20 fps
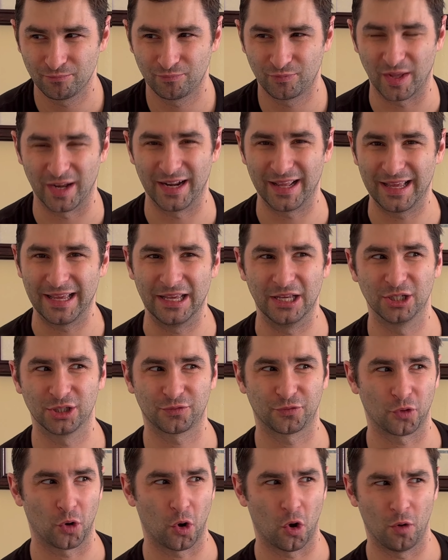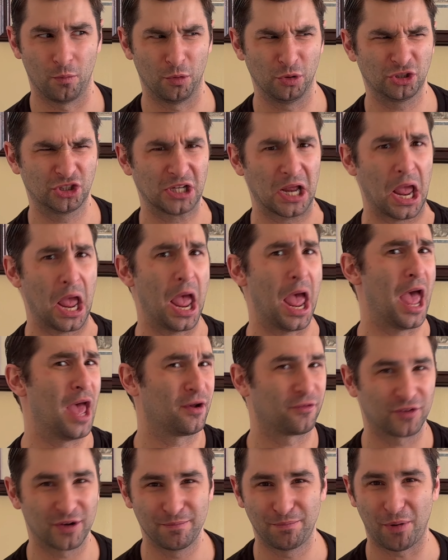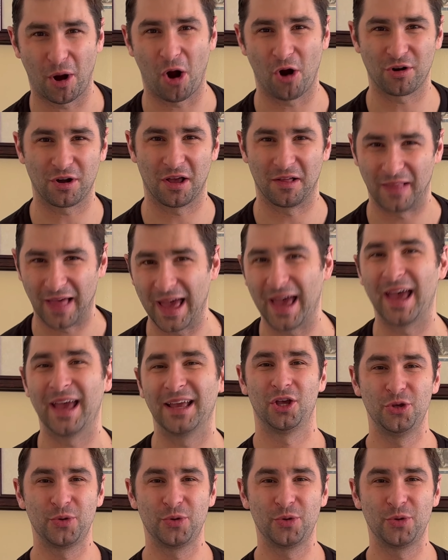than it is for almost every bar in LA.